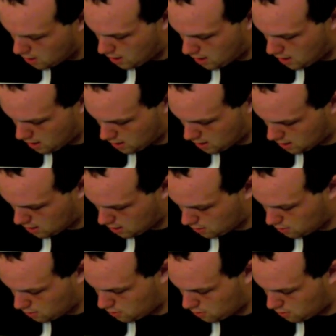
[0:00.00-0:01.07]
And
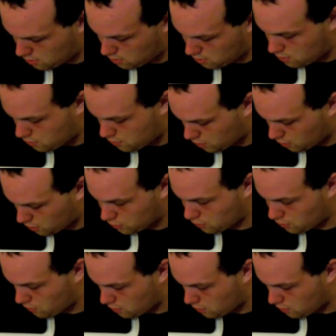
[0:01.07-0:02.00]
there's also